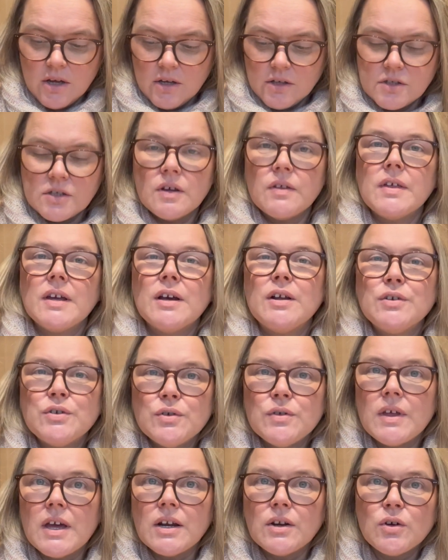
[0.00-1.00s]
So I think I'll
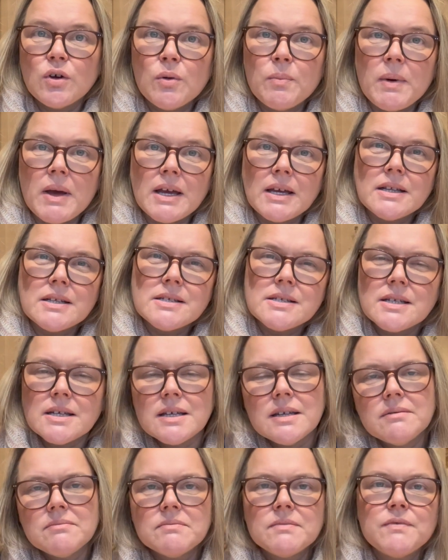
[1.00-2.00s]
do that, go back and
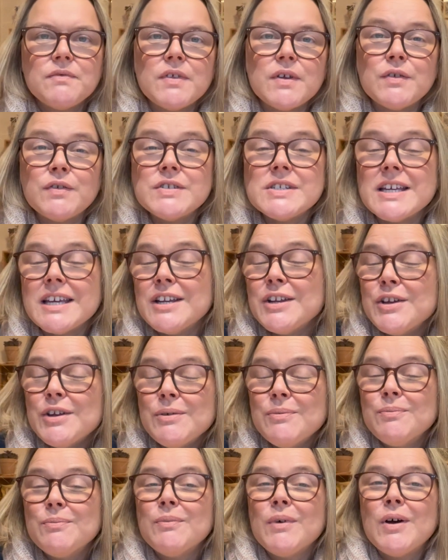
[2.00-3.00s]
see if there's any